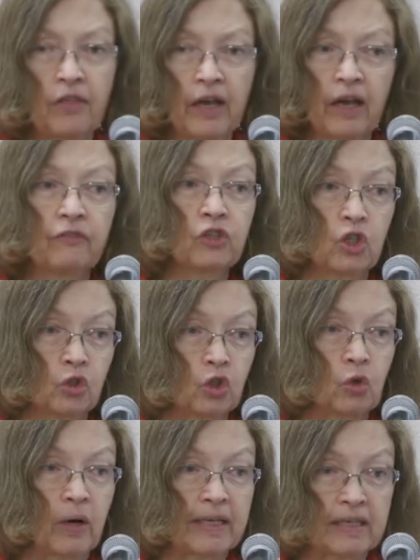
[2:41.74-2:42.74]
they have two
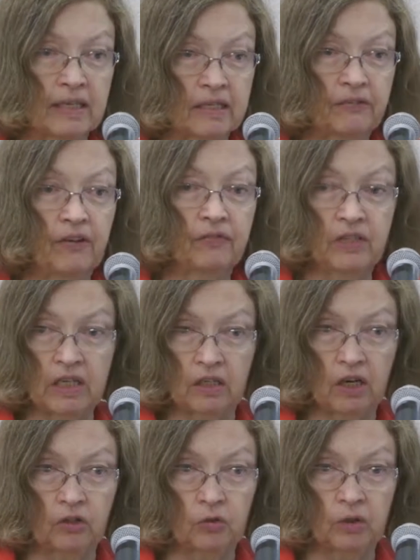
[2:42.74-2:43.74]
choices,
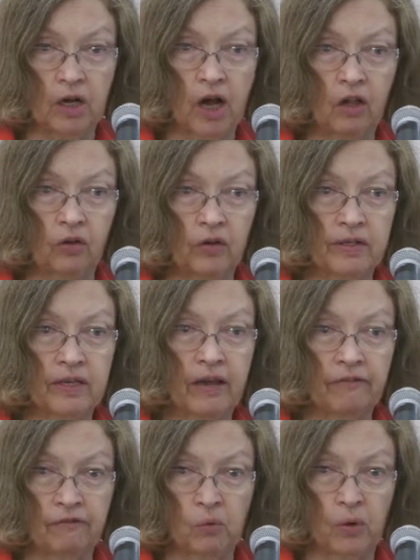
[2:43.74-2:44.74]
$1,500
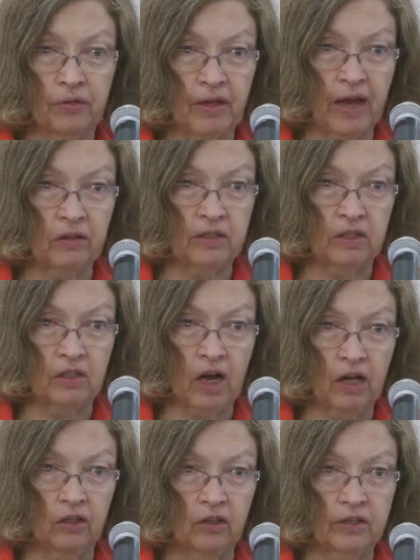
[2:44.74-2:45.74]
and
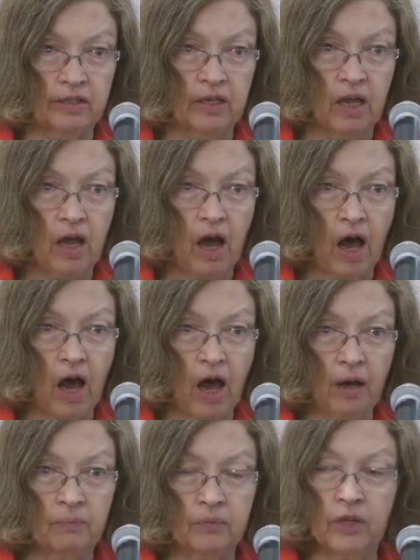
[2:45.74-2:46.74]
$4,000
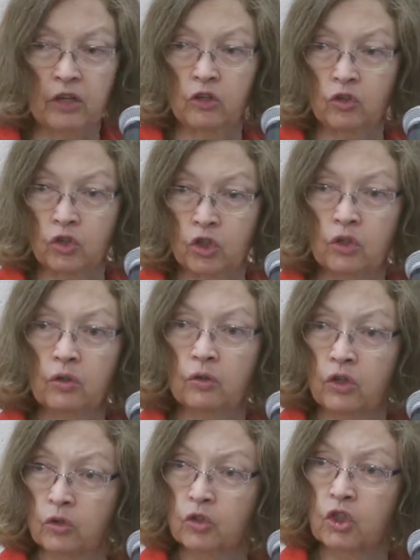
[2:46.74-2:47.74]
that
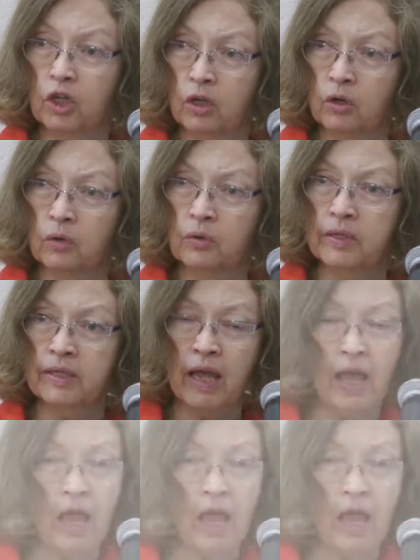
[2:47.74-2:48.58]
you choose.